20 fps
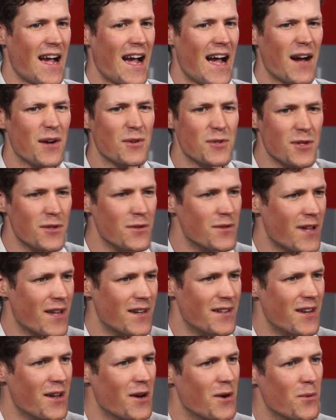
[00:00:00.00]
How do you
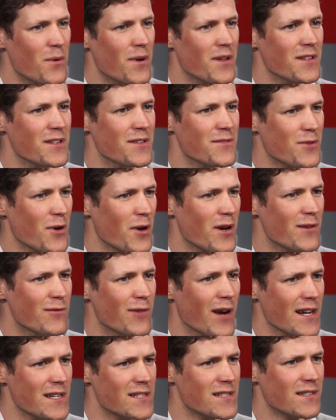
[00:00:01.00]
then know whether you've got it
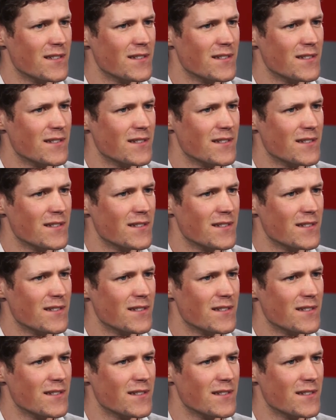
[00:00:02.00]
right?